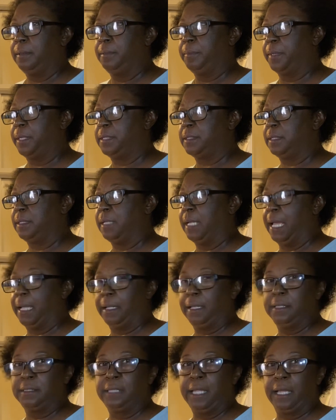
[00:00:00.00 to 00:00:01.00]
but
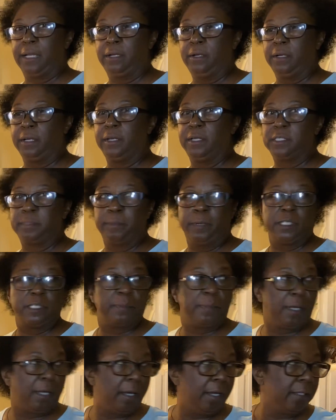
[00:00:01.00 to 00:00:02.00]
it's not cooking as much
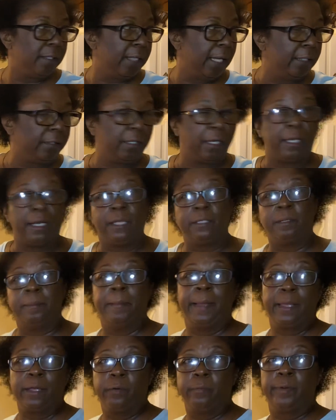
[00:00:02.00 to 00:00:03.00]
because I took it out the
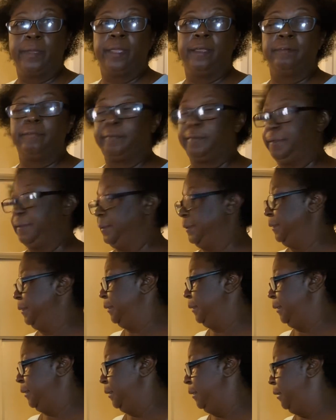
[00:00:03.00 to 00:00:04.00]
microwave.
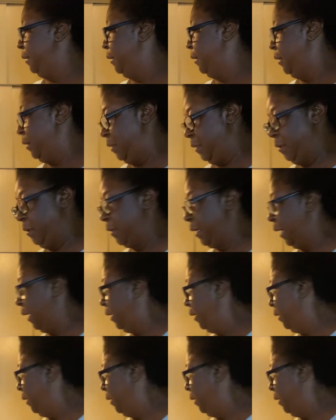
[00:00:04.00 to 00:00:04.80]
Okay,